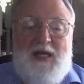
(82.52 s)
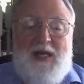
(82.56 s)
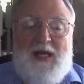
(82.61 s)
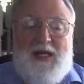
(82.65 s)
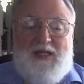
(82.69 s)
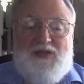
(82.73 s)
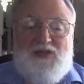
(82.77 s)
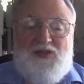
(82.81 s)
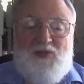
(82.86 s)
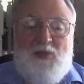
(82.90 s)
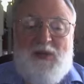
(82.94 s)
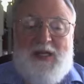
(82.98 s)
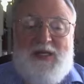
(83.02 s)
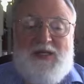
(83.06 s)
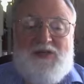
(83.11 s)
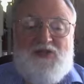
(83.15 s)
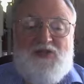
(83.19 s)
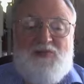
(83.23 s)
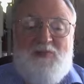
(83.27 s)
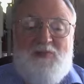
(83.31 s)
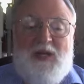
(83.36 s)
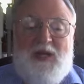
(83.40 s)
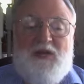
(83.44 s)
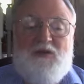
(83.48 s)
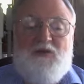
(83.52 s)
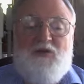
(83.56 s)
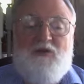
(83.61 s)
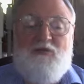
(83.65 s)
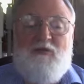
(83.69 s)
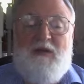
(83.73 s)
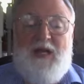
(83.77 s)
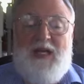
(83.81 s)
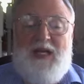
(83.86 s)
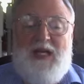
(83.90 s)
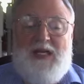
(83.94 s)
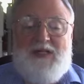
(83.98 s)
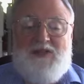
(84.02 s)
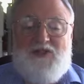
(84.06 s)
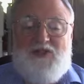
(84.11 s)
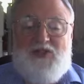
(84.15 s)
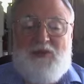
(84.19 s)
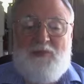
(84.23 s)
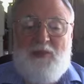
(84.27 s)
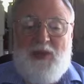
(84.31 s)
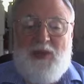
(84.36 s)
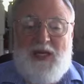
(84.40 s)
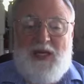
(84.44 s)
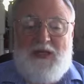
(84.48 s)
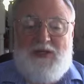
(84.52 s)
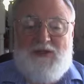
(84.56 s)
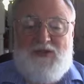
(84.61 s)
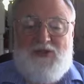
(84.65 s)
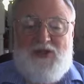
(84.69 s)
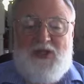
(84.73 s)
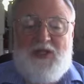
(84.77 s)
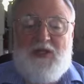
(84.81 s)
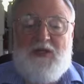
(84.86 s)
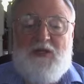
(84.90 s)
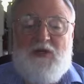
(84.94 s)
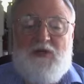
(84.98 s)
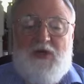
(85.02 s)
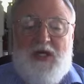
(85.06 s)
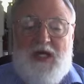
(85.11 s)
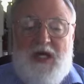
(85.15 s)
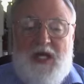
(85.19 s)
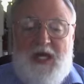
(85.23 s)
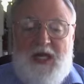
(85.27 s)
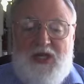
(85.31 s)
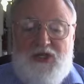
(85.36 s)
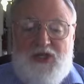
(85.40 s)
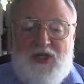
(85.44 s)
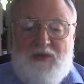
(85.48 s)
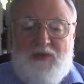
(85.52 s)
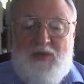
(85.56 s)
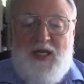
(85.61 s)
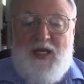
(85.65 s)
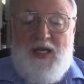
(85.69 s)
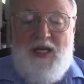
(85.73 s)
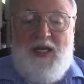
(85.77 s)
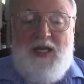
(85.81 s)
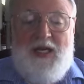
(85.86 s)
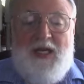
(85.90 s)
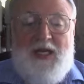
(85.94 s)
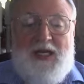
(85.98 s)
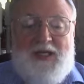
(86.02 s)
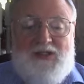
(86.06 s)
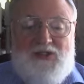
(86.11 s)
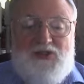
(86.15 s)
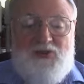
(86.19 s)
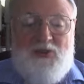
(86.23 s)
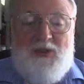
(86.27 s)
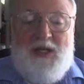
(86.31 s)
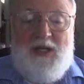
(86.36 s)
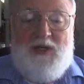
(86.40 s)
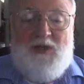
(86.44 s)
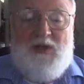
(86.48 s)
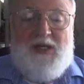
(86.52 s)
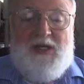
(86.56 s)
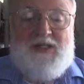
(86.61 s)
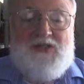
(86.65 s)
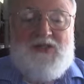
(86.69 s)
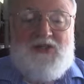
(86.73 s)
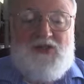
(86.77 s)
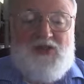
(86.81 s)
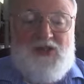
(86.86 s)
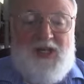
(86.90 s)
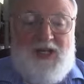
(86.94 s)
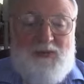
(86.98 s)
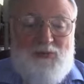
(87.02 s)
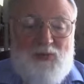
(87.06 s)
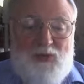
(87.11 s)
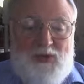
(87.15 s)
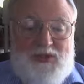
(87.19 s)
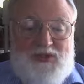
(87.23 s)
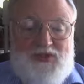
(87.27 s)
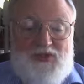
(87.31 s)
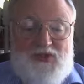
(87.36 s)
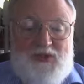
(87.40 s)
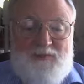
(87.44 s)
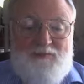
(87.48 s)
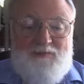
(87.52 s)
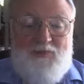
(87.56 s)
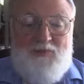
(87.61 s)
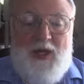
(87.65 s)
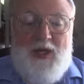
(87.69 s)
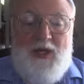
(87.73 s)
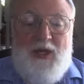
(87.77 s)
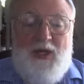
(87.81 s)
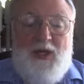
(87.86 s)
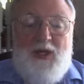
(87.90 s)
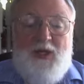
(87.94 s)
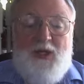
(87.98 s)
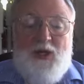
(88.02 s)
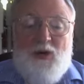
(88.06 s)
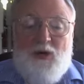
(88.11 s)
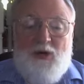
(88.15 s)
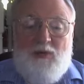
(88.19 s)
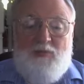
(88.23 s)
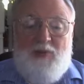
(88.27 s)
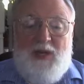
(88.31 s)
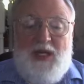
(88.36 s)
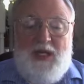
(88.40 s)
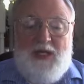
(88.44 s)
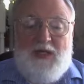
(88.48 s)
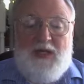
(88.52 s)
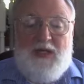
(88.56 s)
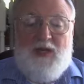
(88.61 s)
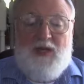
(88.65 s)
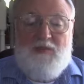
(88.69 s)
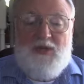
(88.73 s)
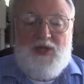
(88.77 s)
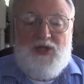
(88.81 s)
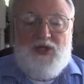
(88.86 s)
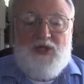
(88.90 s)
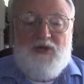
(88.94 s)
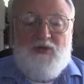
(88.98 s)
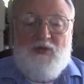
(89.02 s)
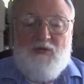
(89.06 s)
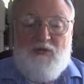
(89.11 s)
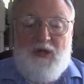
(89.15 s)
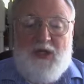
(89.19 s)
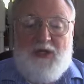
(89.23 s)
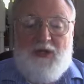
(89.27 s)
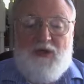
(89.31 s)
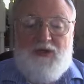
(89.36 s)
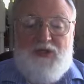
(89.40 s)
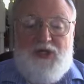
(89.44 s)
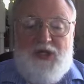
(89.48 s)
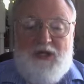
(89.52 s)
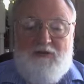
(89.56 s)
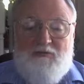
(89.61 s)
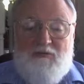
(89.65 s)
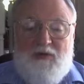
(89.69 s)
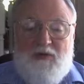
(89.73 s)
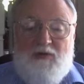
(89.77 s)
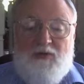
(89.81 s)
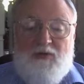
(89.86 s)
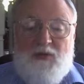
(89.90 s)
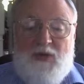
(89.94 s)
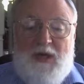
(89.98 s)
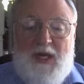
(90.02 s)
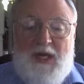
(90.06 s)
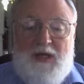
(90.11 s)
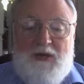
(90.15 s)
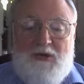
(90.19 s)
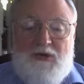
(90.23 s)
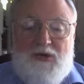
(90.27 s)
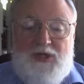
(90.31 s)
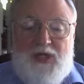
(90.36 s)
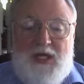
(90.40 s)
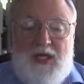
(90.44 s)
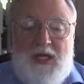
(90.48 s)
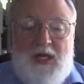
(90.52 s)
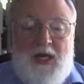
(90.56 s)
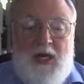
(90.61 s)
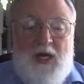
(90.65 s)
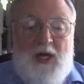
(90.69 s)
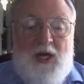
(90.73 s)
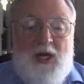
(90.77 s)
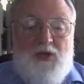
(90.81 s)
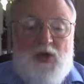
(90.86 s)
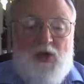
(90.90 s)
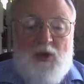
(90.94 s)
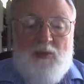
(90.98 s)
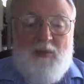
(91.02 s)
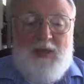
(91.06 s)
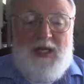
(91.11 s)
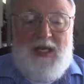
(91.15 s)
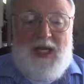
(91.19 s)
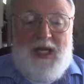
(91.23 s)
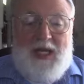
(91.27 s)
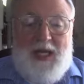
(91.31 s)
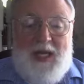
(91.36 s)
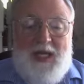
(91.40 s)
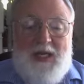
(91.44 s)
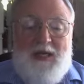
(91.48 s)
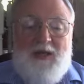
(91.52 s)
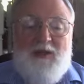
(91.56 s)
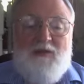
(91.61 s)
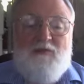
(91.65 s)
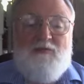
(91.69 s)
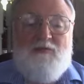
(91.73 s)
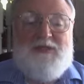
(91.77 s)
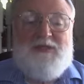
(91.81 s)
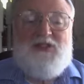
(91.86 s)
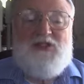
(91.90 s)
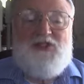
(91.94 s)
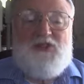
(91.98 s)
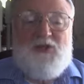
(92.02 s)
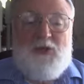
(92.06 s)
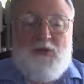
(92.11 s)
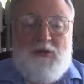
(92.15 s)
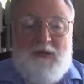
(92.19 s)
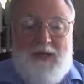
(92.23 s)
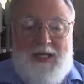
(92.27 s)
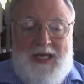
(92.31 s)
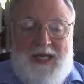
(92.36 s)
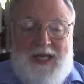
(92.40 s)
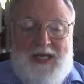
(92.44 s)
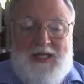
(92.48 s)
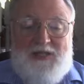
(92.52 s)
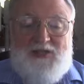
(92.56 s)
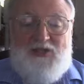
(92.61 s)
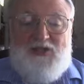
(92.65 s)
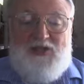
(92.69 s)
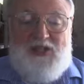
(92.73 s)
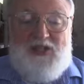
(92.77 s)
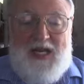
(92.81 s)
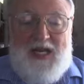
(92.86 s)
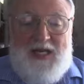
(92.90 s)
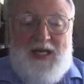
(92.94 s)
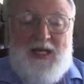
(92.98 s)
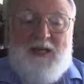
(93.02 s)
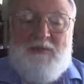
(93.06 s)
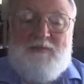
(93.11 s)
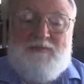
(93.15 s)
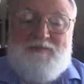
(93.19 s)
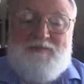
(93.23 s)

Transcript: as well as Mediterranean suppliers including Egypt, Israel, and Cyprus, European Commission Director General for Energy Dominic Ristori said.